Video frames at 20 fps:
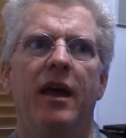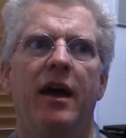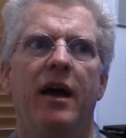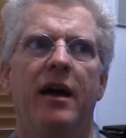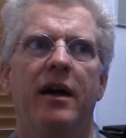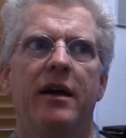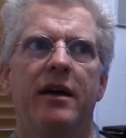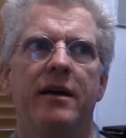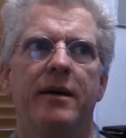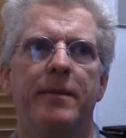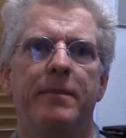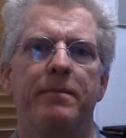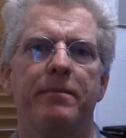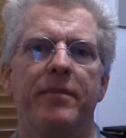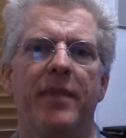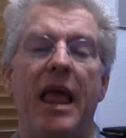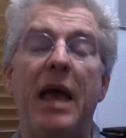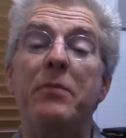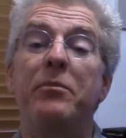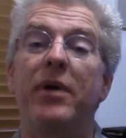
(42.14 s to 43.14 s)

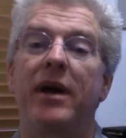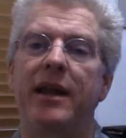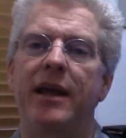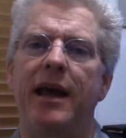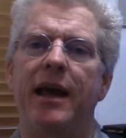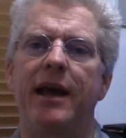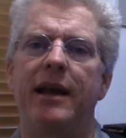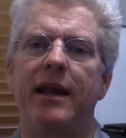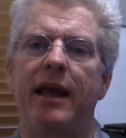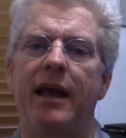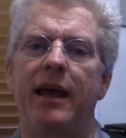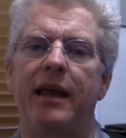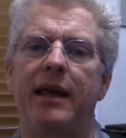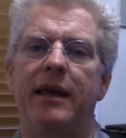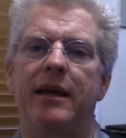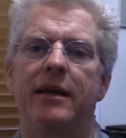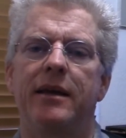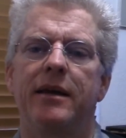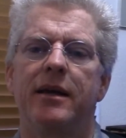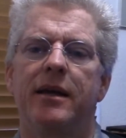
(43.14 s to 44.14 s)
But it had
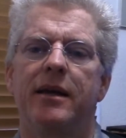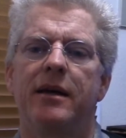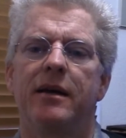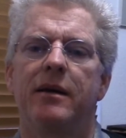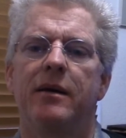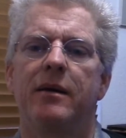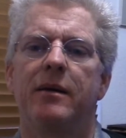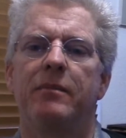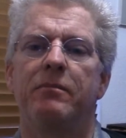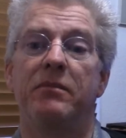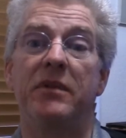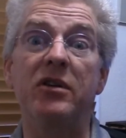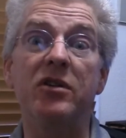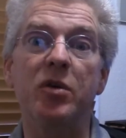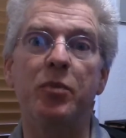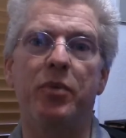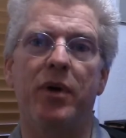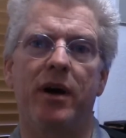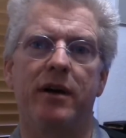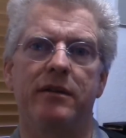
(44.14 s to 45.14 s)
a milk
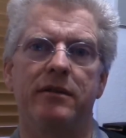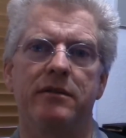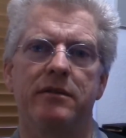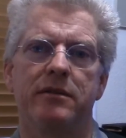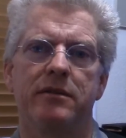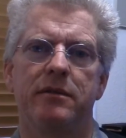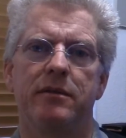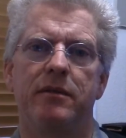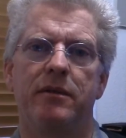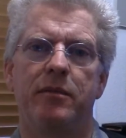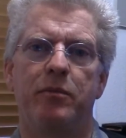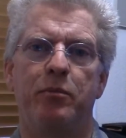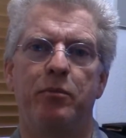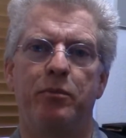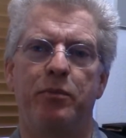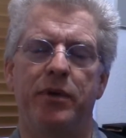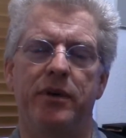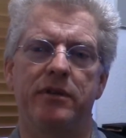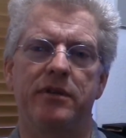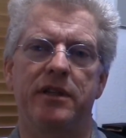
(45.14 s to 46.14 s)
bottle
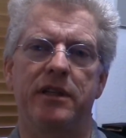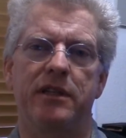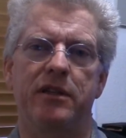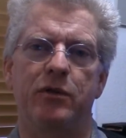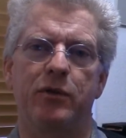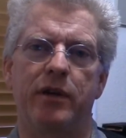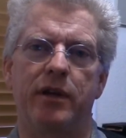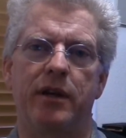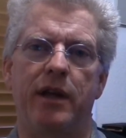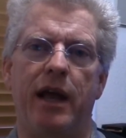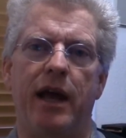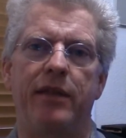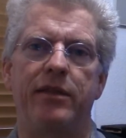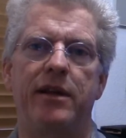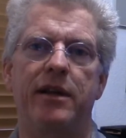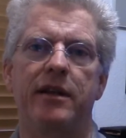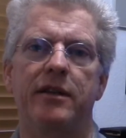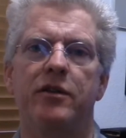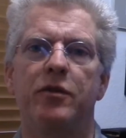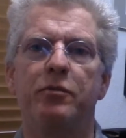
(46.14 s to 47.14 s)
built into it, and then
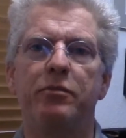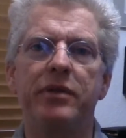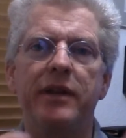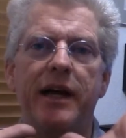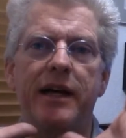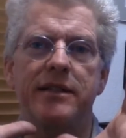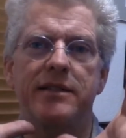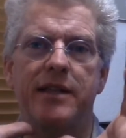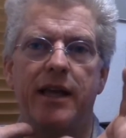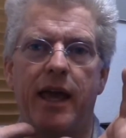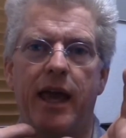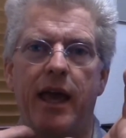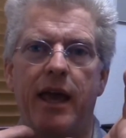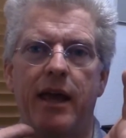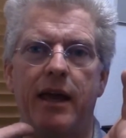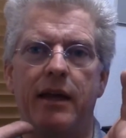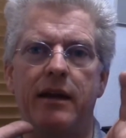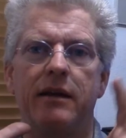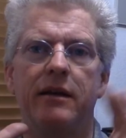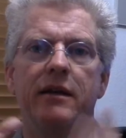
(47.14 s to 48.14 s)
a little plastic
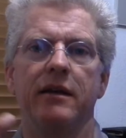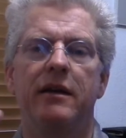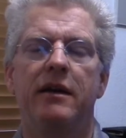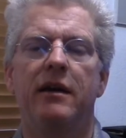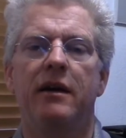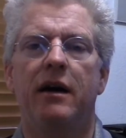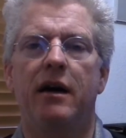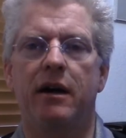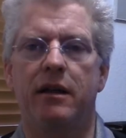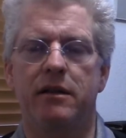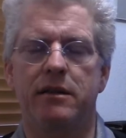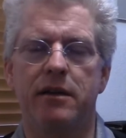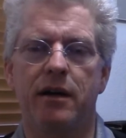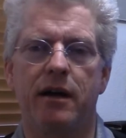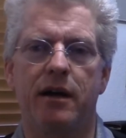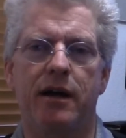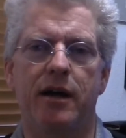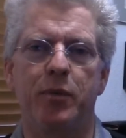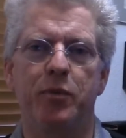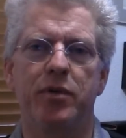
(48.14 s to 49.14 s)
head on
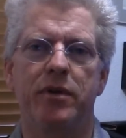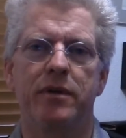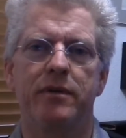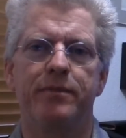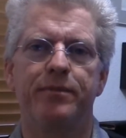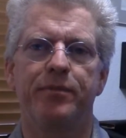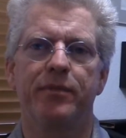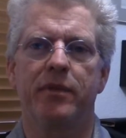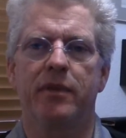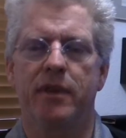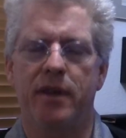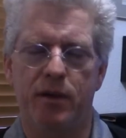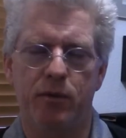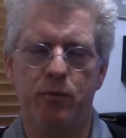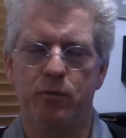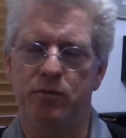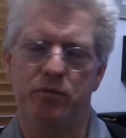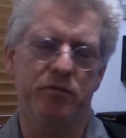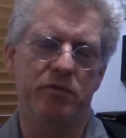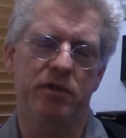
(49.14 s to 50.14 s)
top that
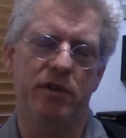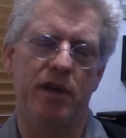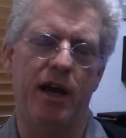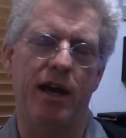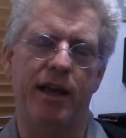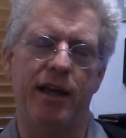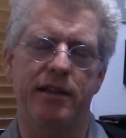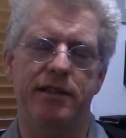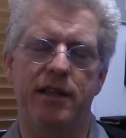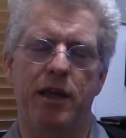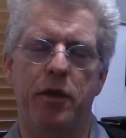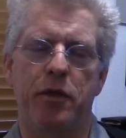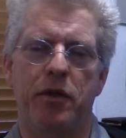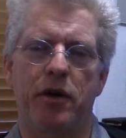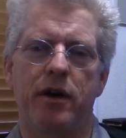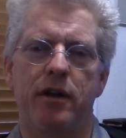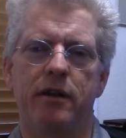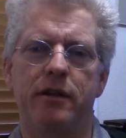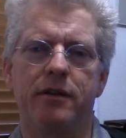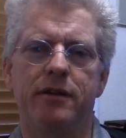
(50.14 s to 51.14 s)
I guess he
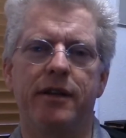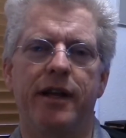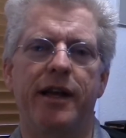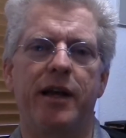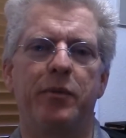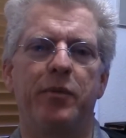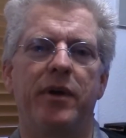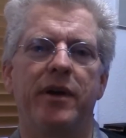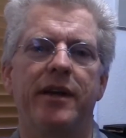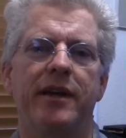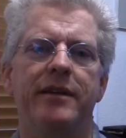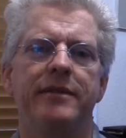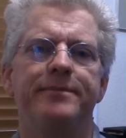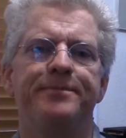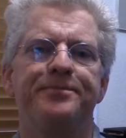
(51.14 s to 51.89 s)
thought looked like a monkey.